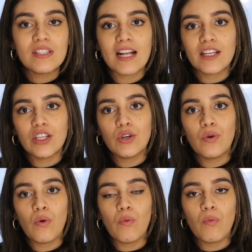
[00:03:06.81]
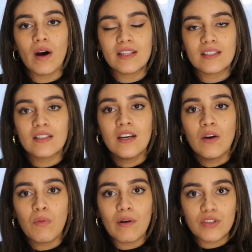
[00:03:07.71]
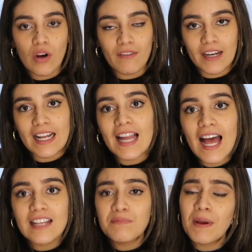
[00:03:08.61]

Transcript: telling you what was covering class.